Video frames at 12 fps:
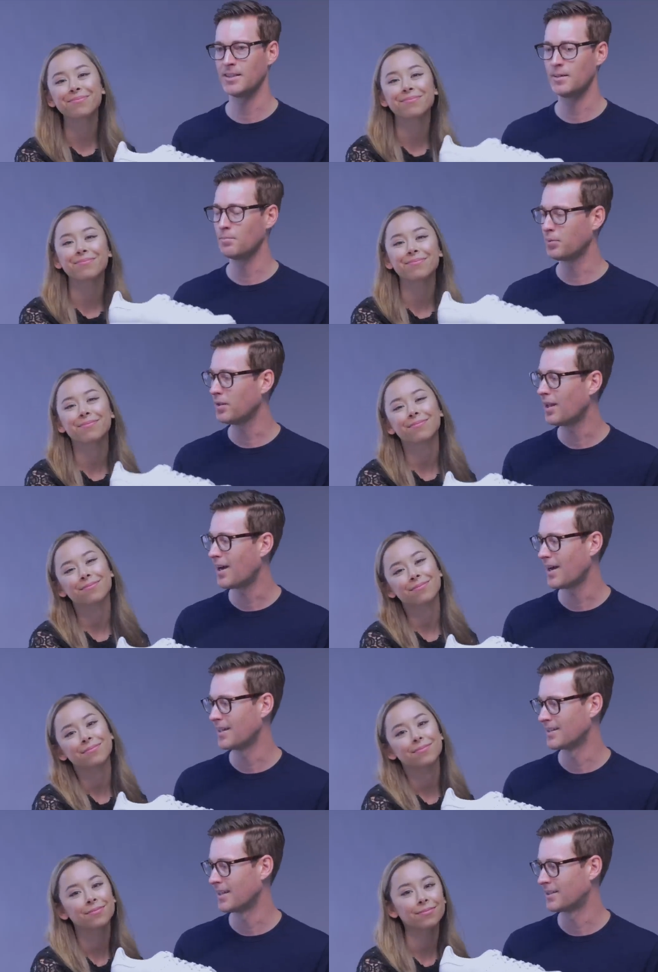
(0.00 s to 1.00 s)
Speaker 1: to
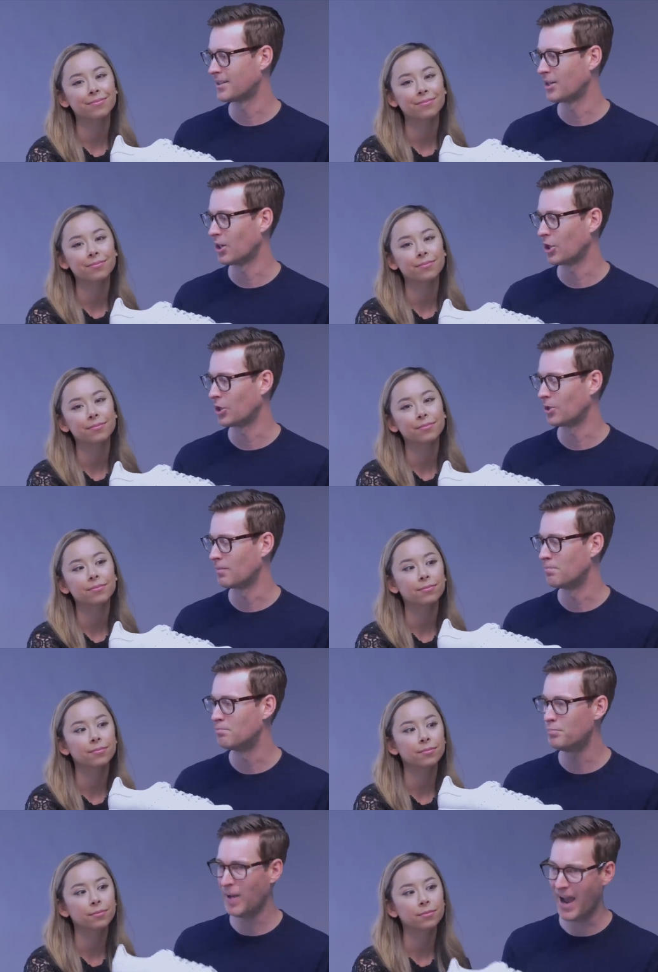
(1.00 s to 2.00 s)
imply that they're
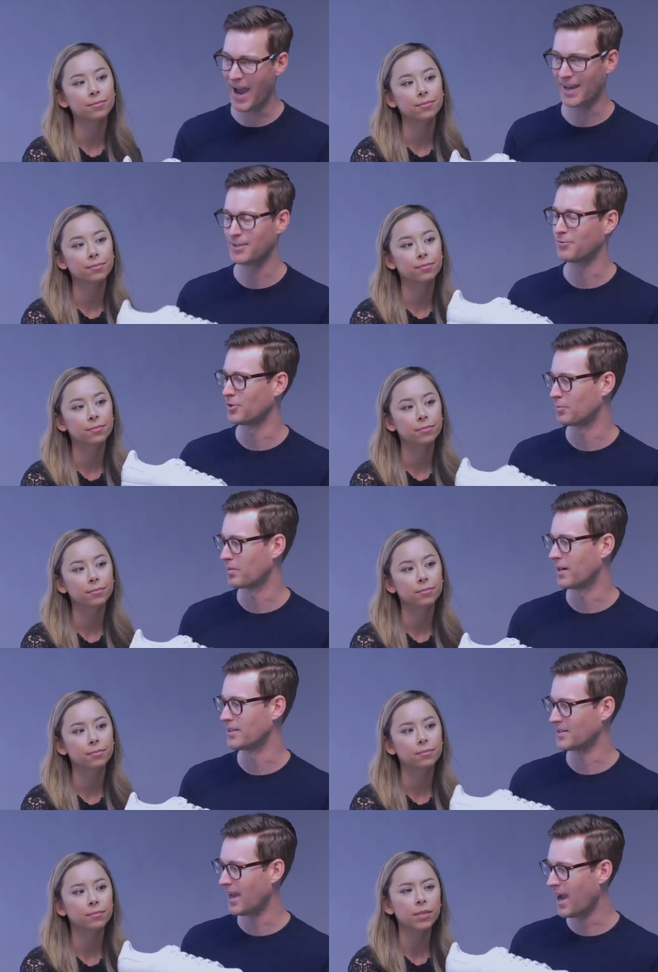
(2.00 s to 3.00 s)
bad for the
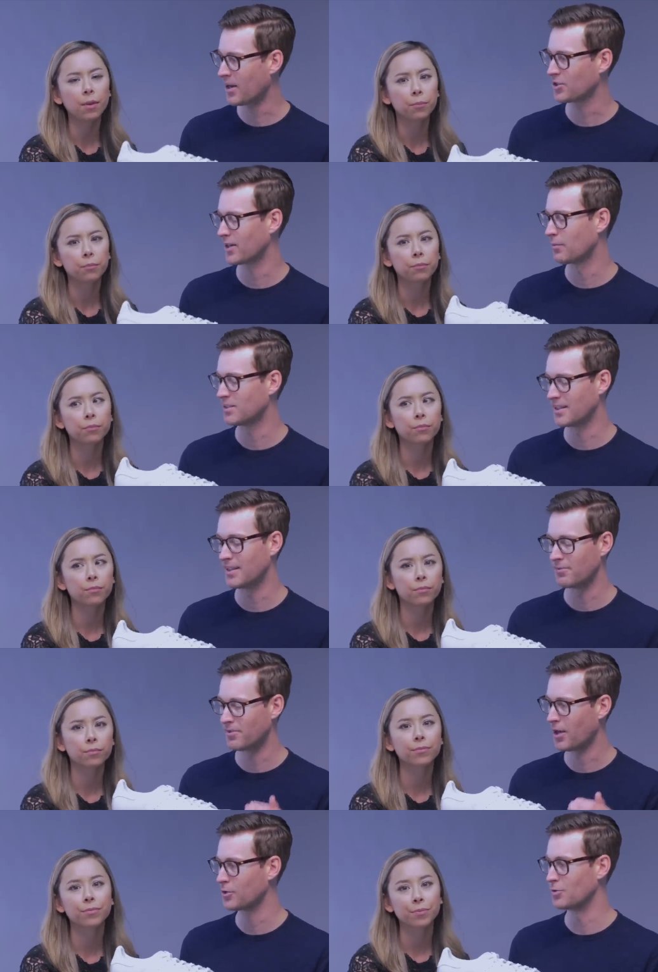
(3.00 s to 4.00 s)
price. Actually, I would say the
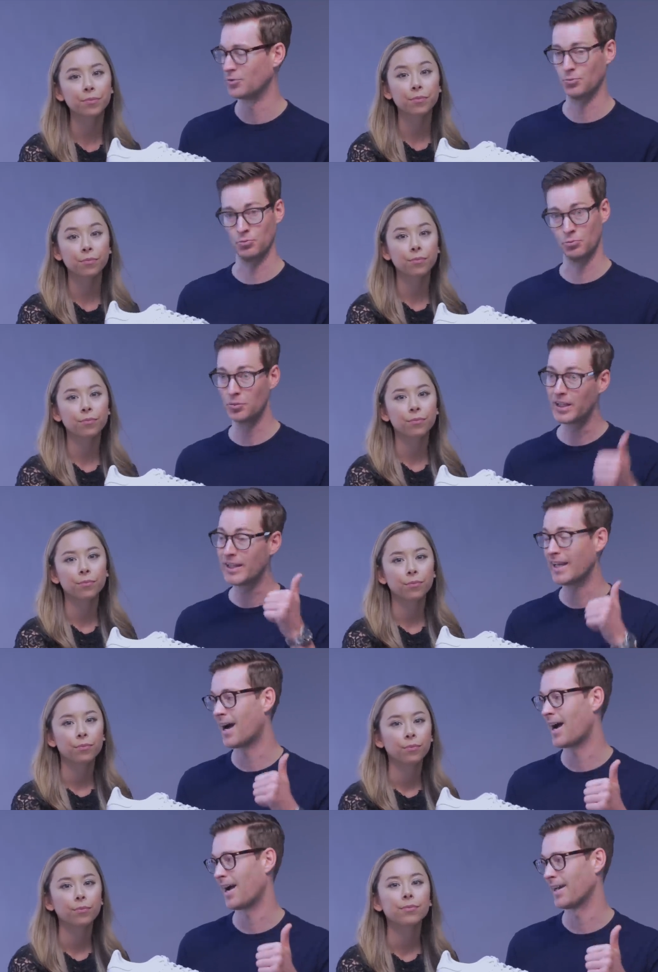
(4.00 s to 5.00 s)
value is really
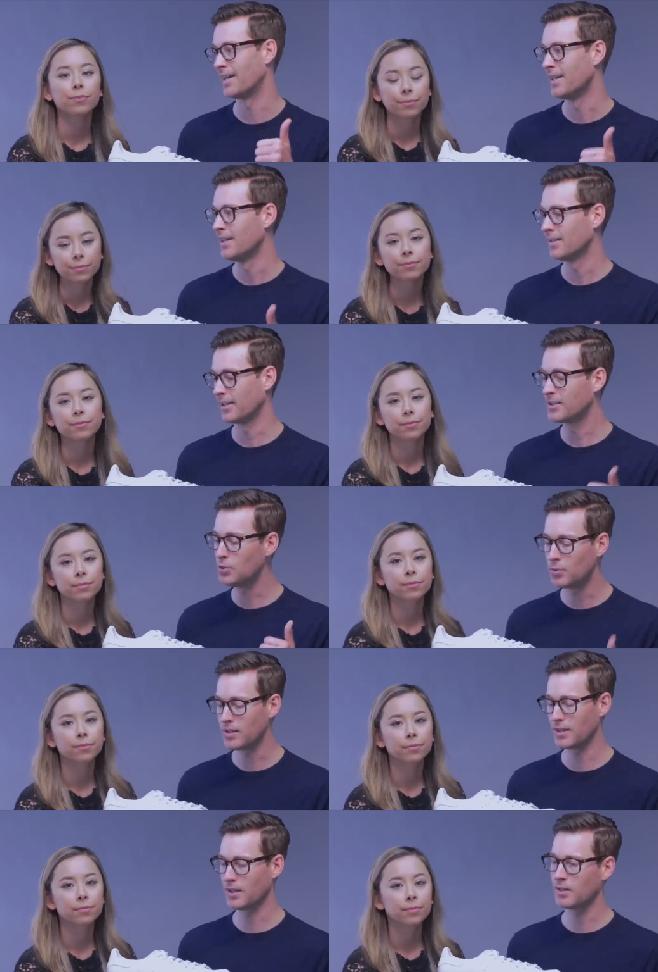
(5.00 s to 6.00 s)
high like you
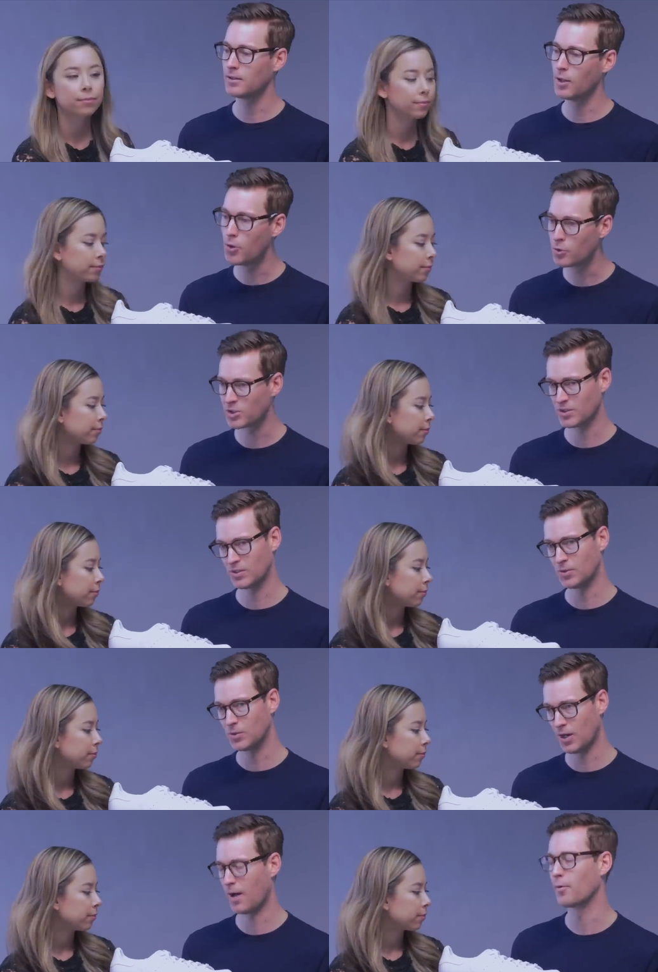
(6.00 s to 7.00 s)
get close
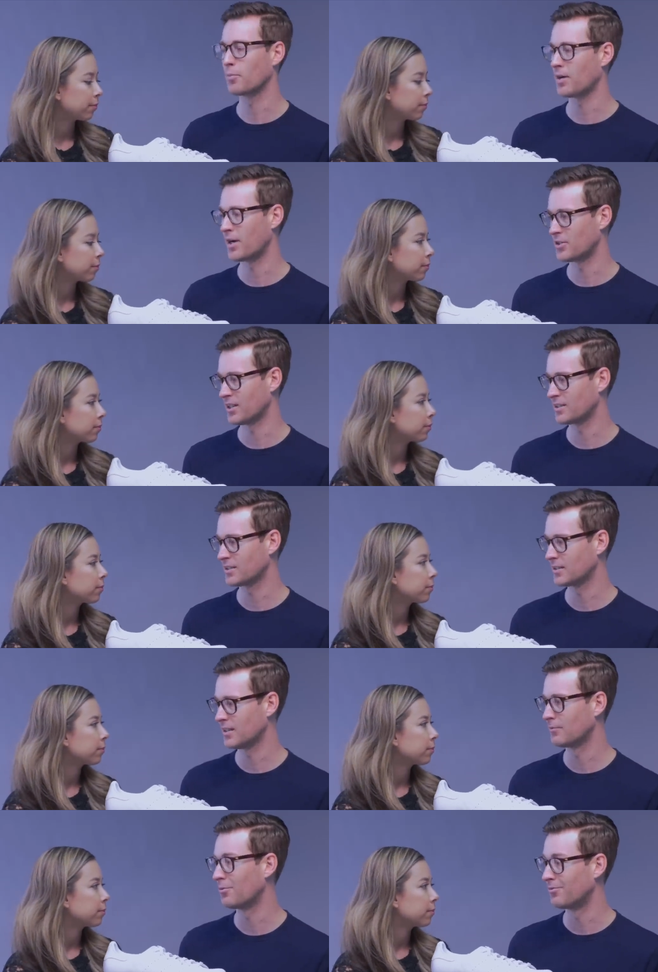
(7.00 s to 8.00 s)
to Common Projects
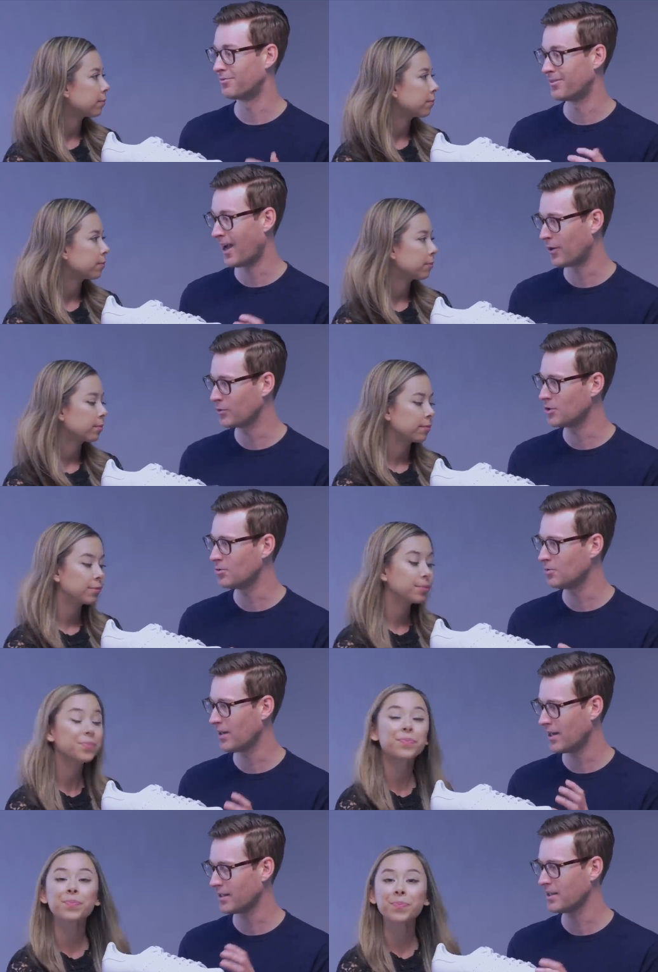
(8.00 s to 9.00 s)
level value
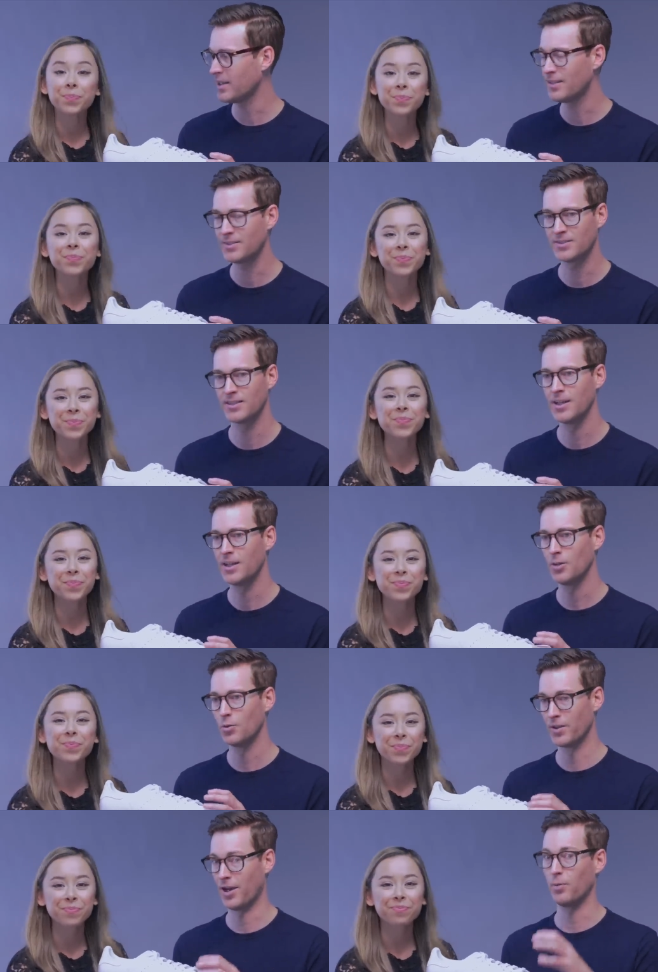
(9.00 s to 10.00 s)
out of these
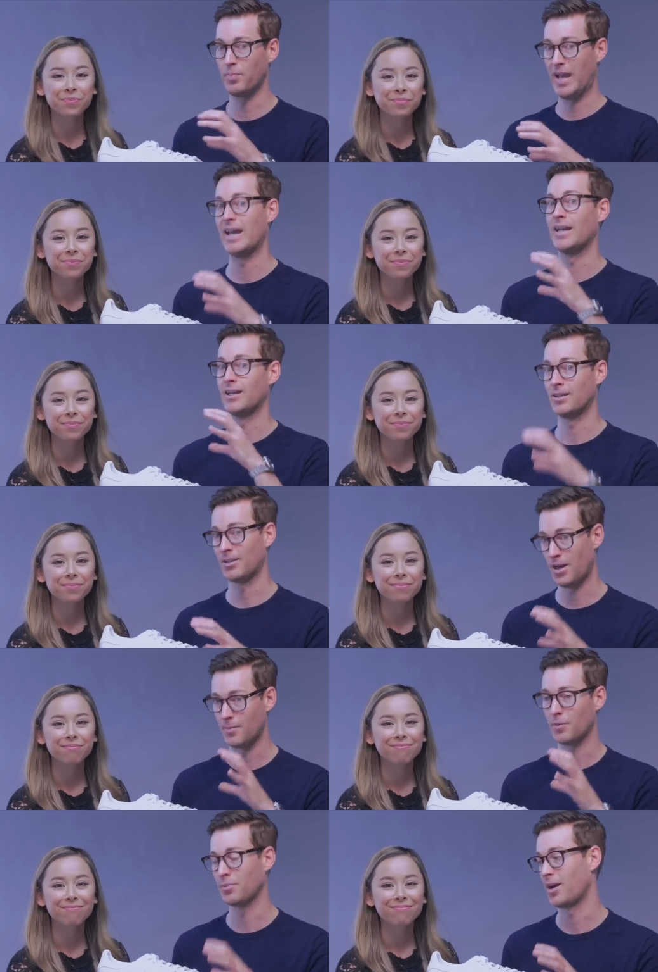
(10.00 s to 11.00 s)
without paying
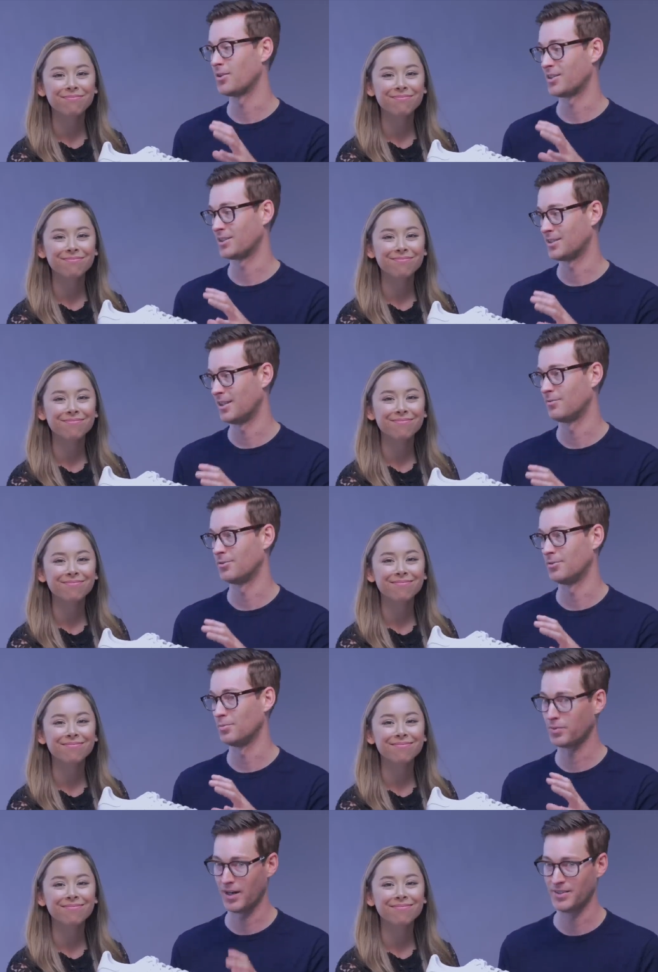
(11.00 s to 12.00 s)
Common Projects
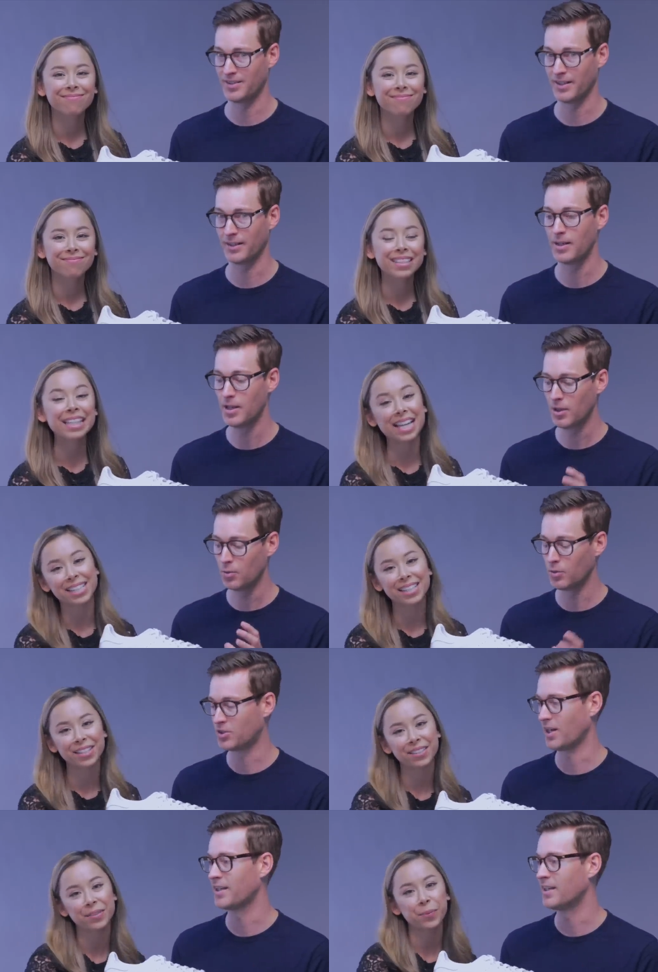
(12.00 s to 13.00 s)
level pricing, yes.
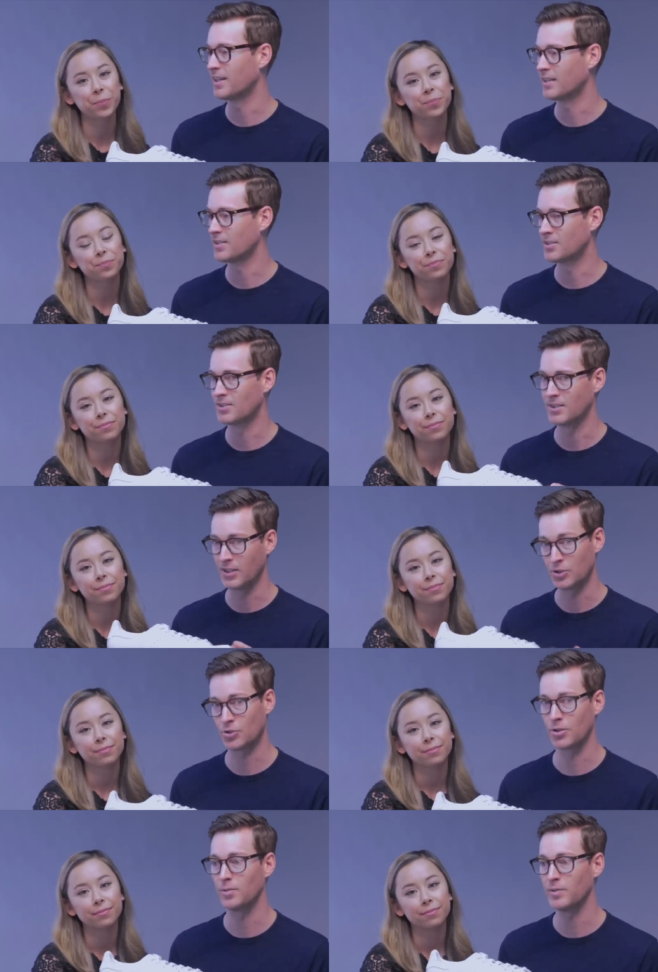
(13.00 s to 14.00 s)
which I think is
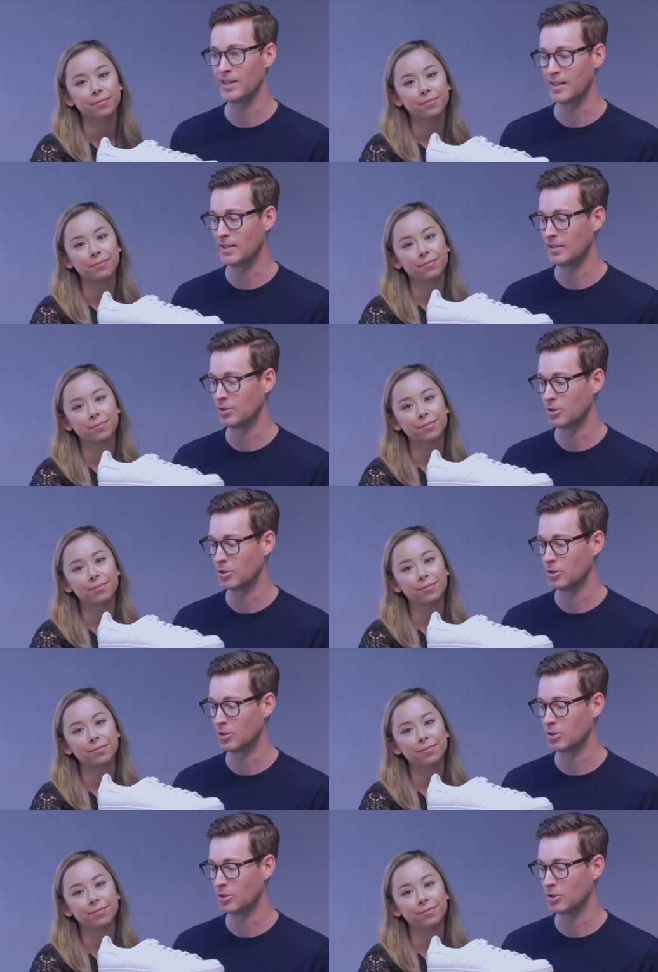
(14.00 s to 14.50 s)
extremely